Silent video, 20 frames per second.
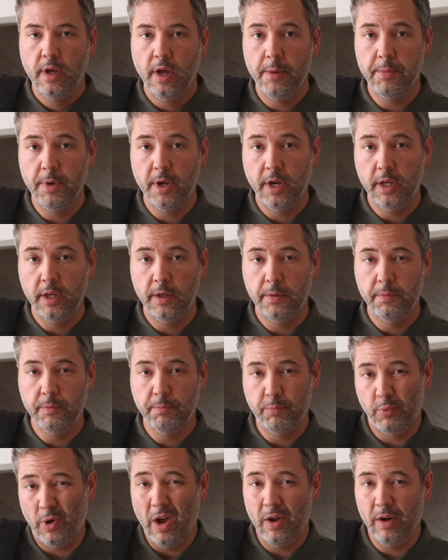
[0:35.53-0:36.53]
I'm gonna
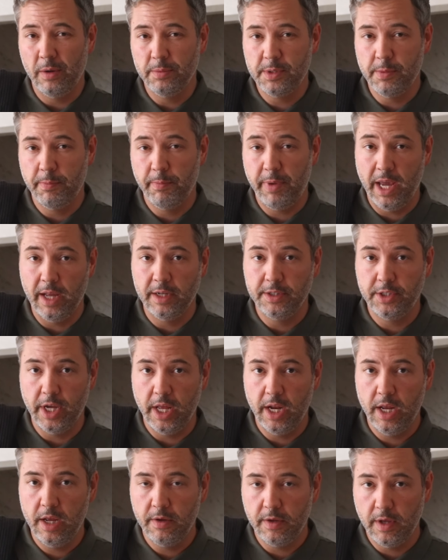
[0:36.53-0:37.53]
brown up some
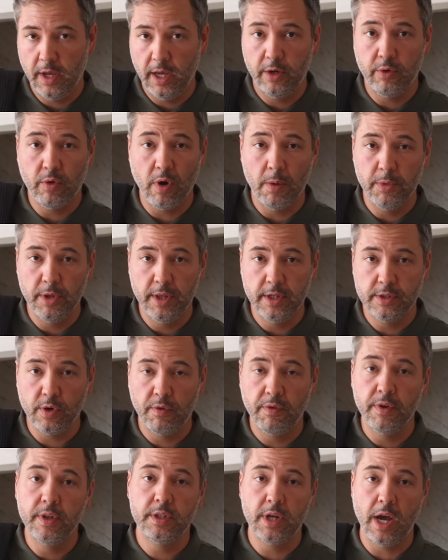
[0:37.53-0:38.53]
pancetta. I crumble this
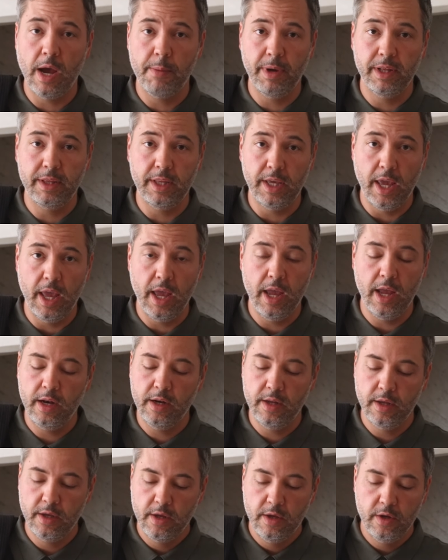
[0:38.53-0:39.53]
over the top at the
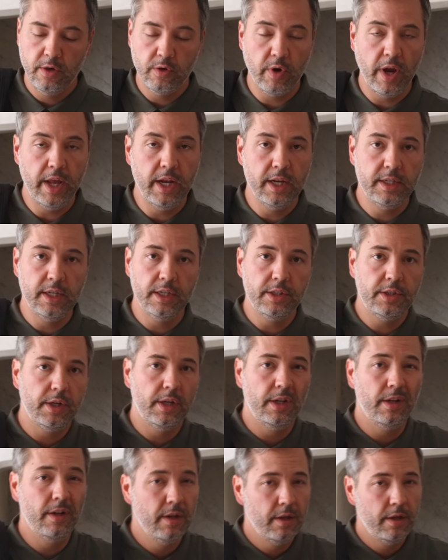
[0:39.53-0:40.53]
end. Great
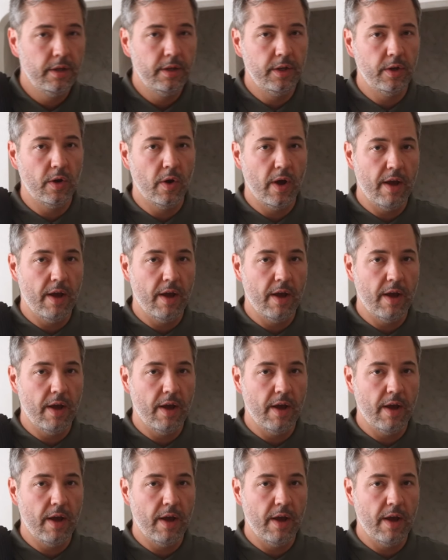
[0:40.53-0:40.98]
addition, you don't